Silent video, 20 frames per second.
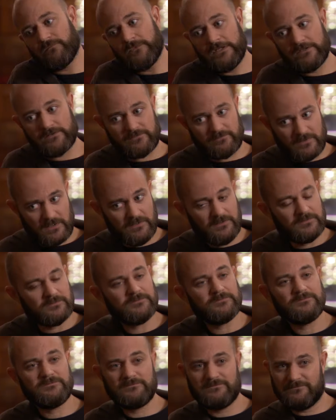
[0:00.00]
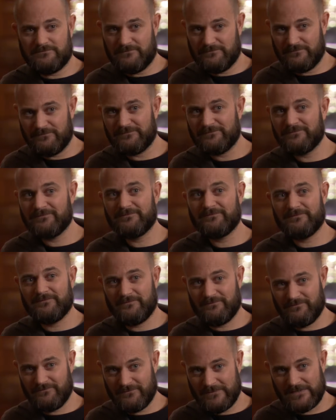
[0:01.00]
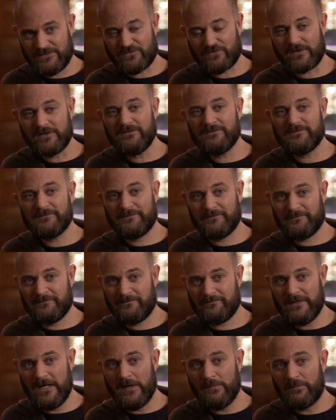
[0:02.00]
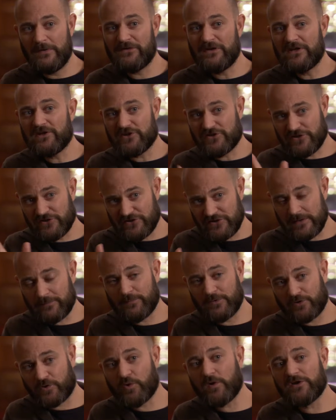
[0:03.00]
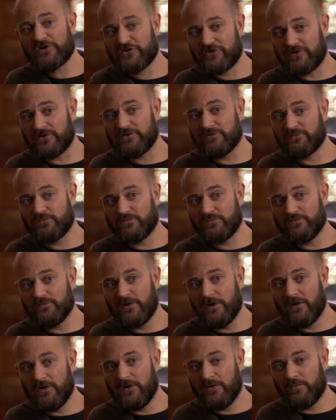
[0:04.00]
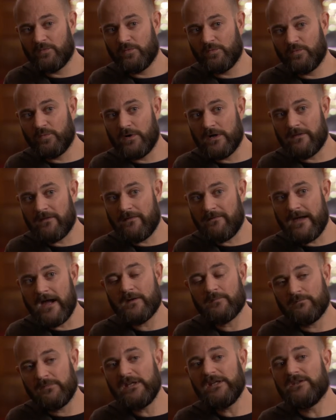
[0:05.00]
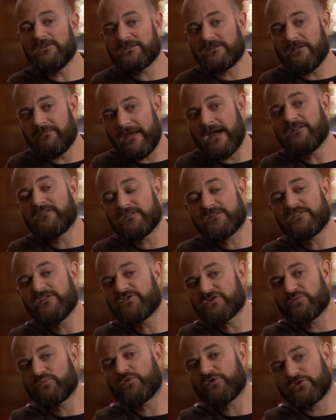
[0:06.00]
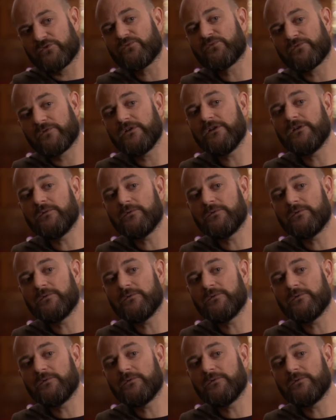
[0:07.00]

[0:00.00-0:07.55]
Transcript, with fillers: That's right. That's right. But then it's a separate question whether that means that that decision wasn't freely